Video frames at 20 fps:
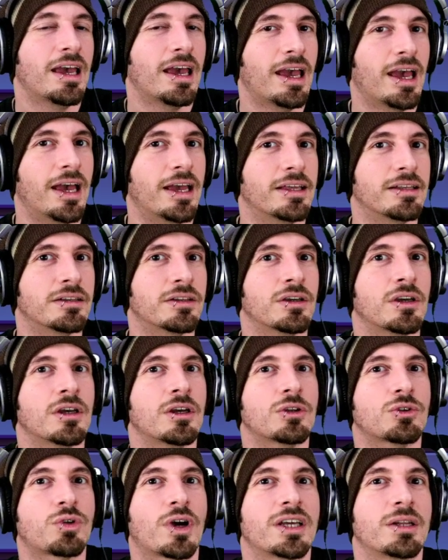and
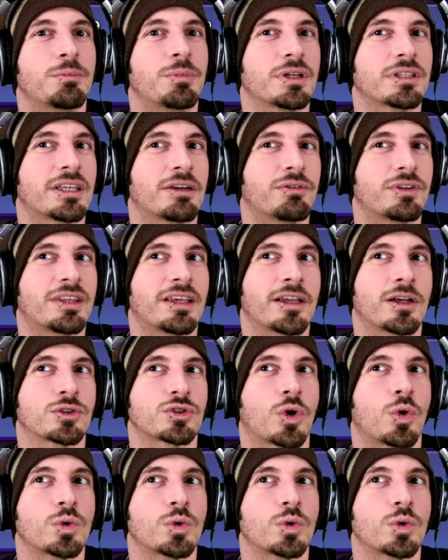try to build everything else